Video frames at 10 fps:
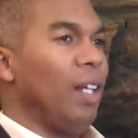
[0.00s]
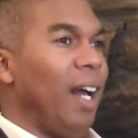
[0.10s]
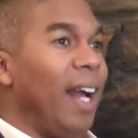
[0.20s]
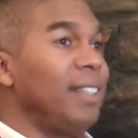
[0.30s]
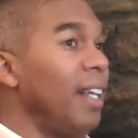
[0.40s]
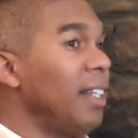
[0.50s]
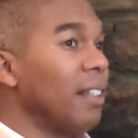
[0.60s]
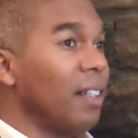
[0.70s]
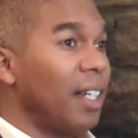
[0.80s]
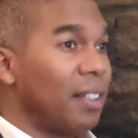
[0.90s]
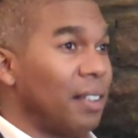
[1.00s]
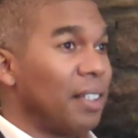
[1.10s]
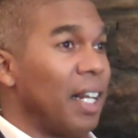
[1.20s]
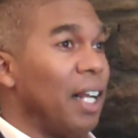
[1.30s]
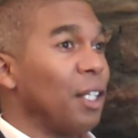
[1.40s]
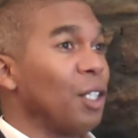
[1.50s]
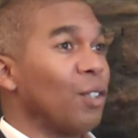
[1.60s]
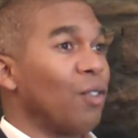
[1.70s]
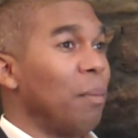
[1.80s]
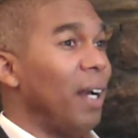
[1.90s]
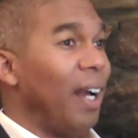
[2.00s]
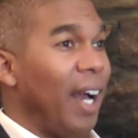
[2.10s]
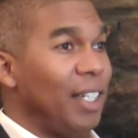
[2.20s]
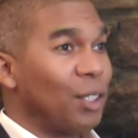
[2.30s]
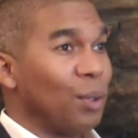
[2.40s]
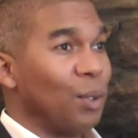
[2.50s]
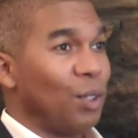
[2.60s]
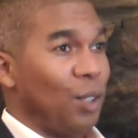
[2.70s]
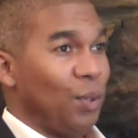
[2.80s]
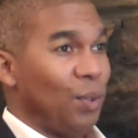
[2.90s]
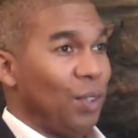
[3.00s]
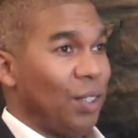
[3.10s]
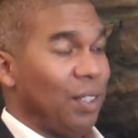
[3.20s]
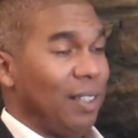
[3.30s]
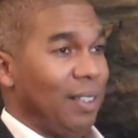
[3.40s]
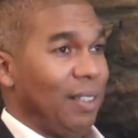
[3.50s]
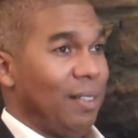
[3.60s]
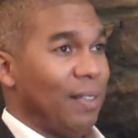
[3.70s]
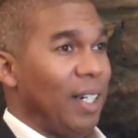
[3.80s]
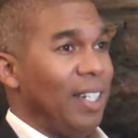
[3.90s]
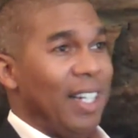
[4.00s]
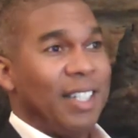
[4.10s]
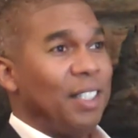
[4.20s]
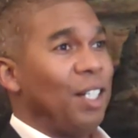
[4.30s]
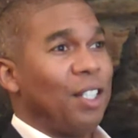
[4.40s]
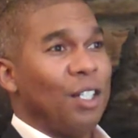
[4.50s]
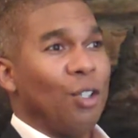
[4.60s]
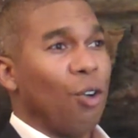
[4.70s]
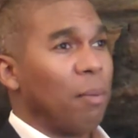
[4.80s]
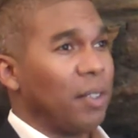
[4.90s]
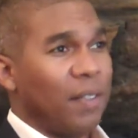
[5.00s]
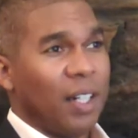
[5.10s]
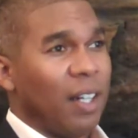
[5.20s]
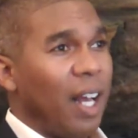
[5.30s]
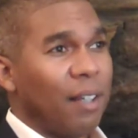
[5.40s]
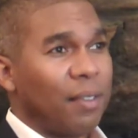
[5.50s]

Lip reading: I take the lessons that I learned from my high school students, right? And it's just the norms of their life.